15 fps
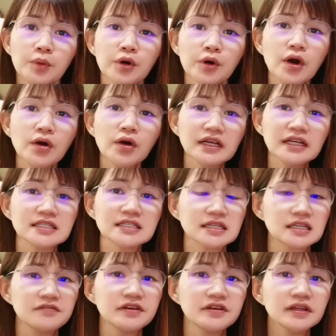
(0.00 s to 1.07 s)
Pocong is a
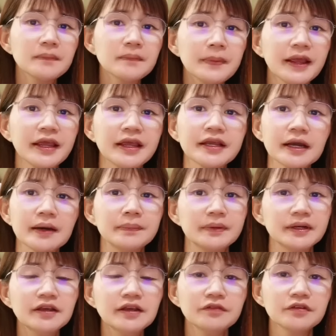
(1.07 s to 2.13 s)
dividend-paying
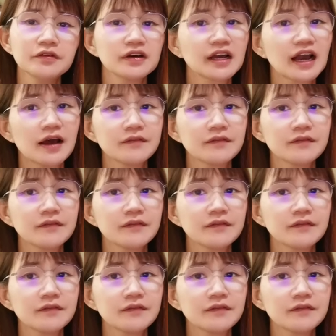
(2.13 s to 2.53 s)
company with a